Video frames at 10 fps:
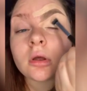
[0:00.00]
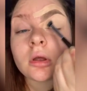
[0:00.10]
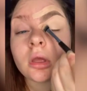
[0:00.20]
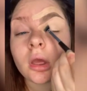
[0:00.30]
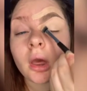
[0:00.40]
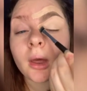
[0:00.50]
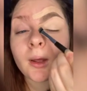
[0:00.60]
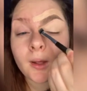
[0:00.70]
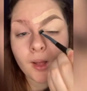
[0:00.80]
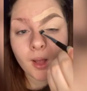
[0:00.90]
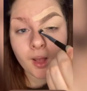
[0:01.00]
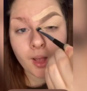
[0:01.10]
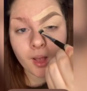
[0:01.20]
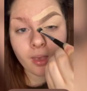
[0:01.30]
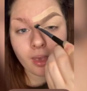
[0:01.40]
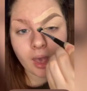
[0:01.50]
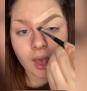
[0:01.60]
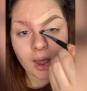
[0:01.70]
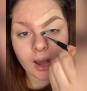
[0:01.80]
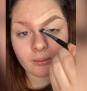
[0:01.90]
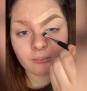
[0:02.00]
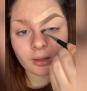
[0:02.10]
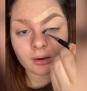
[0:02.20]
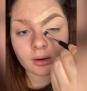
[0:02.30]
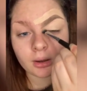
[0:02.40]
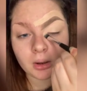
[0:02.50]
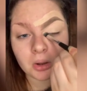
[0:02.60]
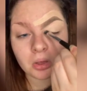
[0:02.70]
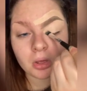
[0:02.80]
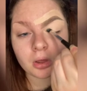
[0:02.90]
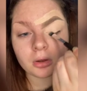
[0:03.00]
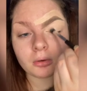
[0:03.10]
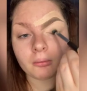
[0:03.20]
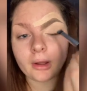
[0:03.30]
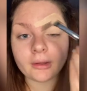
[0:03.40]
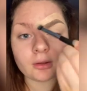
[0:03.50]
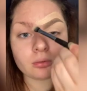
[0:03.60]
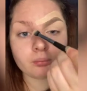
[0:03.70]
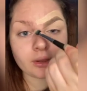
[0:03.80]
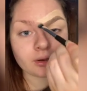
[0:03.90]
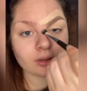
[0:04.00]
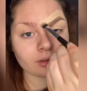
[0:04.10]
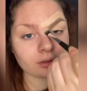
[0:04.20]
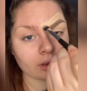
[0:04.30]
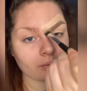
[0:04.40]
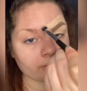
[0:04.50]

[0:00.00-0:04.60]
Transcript: Yeah. And blend. You know what? I just blend this now.